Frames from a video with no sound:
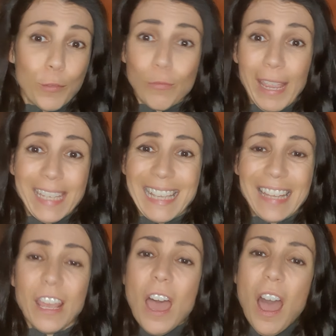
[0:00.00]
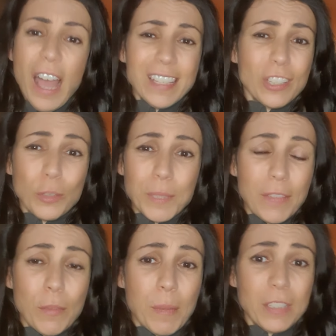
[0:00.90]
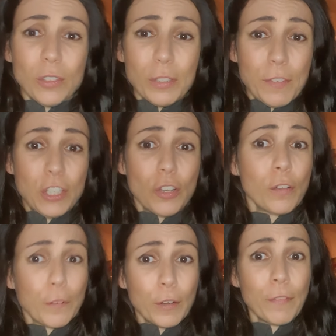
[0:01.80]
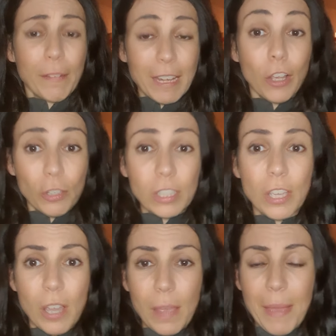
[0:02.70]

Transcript: rate and I stopped giving my dogs fish oil for a very long time